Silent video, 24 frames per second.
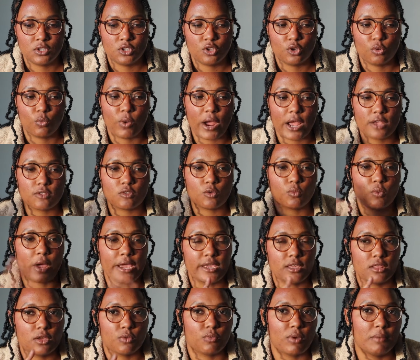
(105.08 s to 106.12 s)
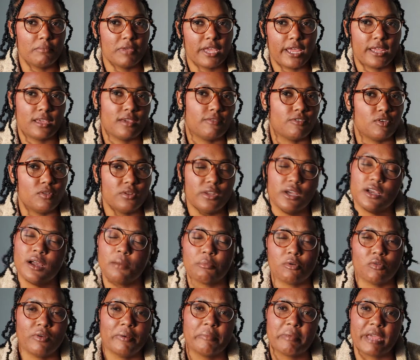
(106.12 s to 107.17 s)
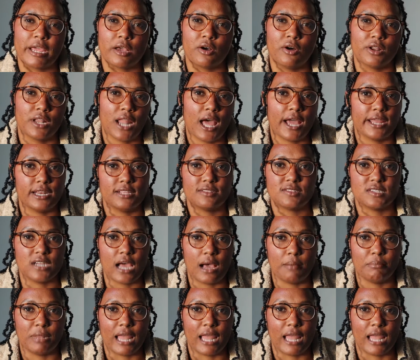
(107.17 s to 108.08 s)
Whereas a regular rum cake, if you look up a rum cake online, it's not